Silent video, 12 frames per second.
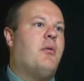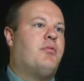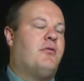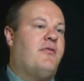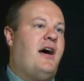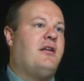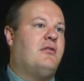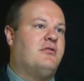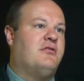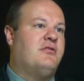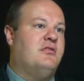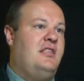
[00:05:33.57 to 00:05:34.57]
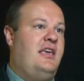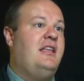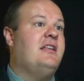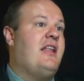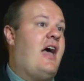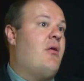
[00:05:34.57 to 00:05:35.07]
providers need
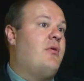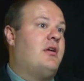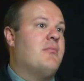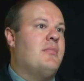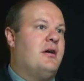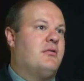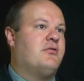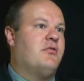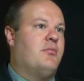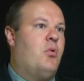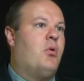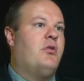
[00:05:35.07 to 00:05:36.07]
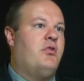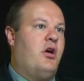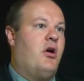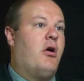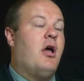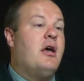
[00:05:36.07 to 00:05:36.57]
and how we can better support
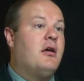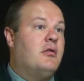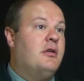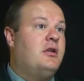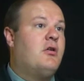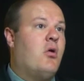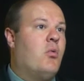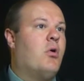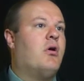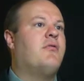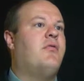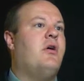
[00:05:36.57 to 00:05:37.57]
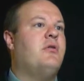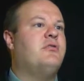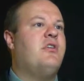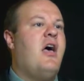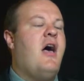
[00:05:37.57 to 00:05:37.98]
their clinical workflows